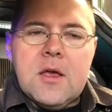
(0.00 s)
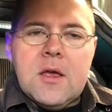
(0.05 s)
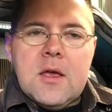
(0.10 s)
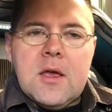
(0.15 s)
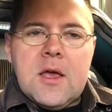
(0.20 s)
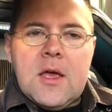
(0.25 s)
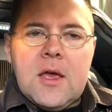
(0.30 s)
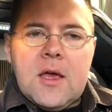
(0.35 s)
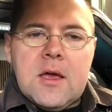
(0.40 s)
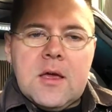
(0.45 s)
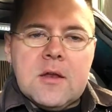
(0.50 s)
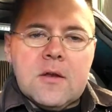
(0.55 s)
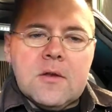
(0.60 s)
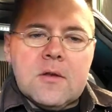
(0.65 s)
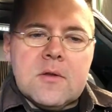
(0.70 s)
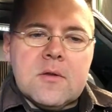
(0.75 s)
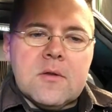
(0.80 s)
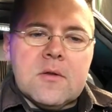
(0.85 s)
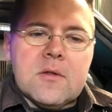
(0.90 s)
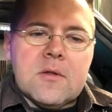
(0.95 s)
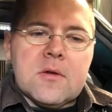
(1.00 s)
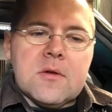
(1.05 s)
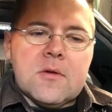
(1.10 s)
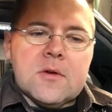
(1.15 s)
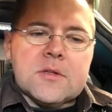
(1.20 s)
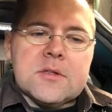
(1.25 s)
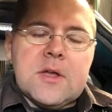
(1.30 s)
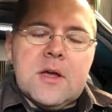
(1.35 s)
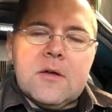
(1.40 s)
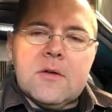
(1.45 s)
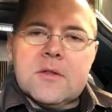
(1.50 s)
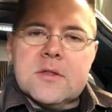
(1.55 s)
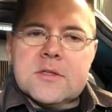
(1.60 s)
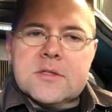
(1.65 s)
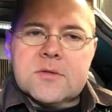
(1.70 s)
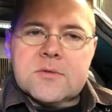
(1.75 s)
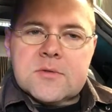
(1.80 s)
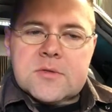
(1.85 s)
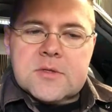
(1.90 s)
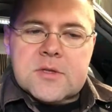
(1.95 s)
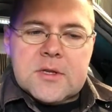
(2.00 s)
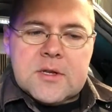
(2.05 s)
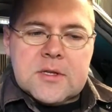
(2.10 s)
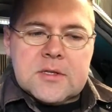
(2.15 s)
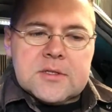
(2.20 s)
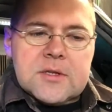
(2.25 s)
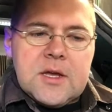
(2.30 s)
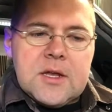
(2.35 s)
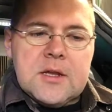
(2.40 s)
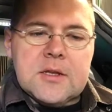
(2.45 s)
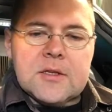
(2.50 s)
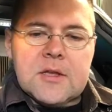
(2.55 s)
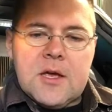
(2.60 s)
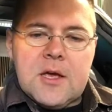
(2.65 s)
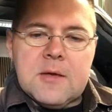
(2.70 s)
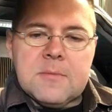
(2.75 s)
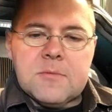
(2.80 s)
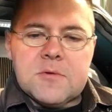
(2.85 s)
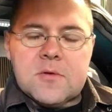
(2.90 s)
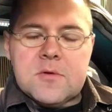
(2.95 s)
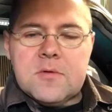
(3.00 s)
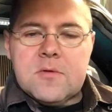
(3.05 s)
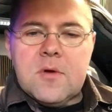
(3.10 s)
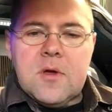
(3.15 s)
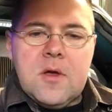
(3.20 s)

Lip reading: And of course, now this is an exciting time to